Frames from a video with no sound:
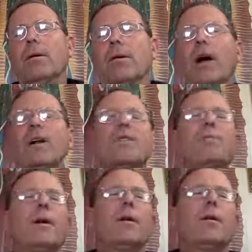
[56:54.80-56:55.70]
Her
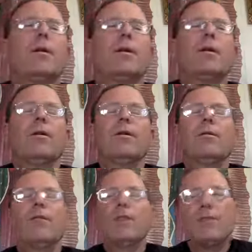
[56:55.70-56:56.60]
husband
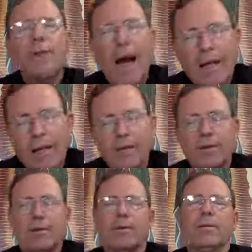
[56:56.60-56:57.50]
was
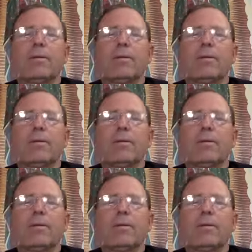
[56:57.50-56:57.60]
violent.